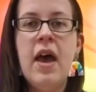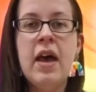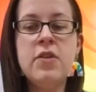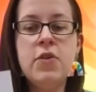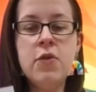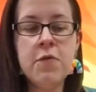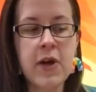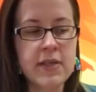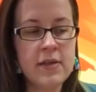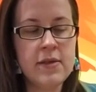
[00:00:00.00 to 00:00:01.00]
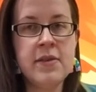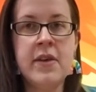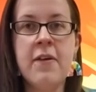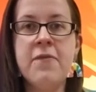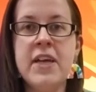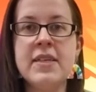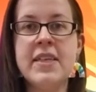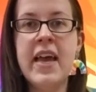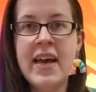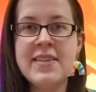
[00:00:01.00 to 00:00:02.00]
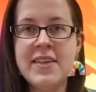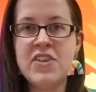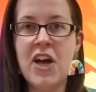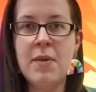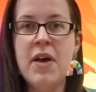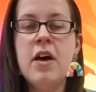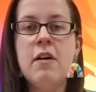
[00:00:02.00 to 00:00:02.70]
and you friends did a fantastic job